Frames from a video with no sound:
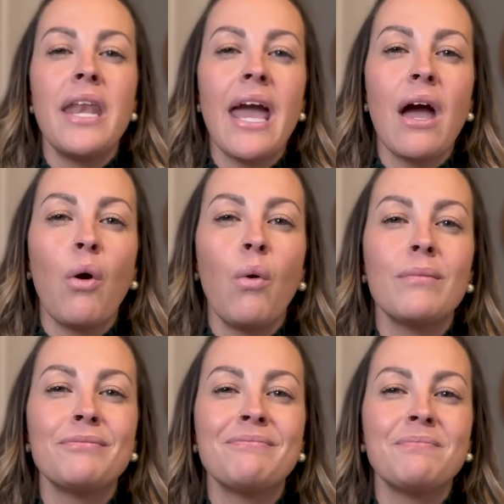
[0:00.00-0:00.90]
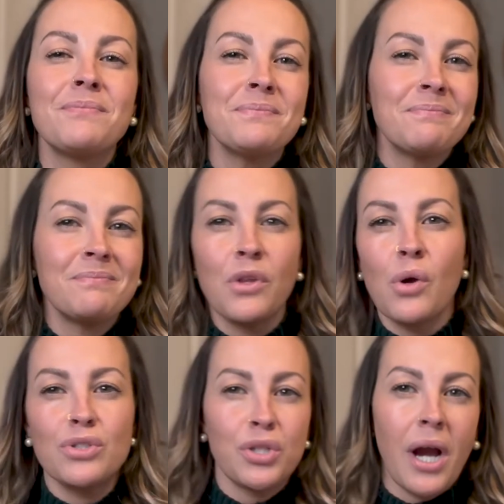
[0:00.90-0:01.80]
Now,
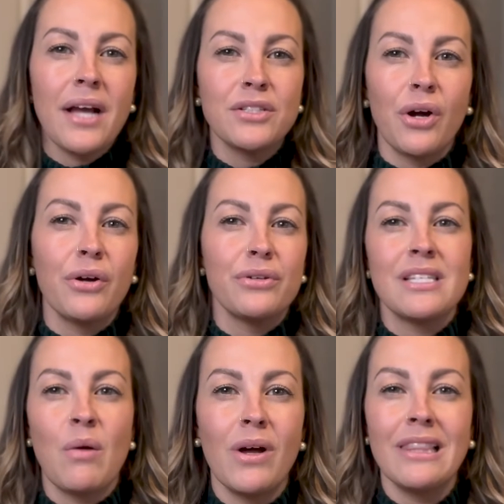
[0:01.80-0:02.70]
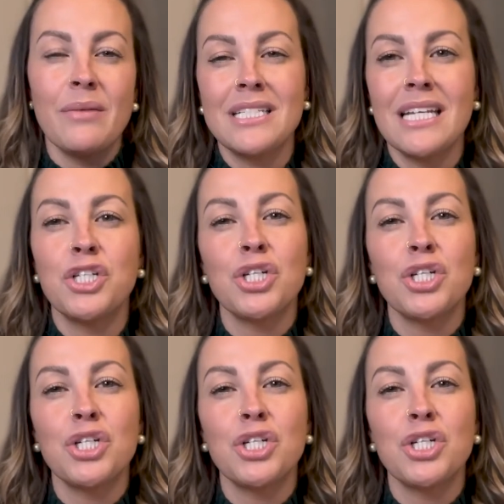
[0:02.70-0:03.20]
those tracks are somewhat limited.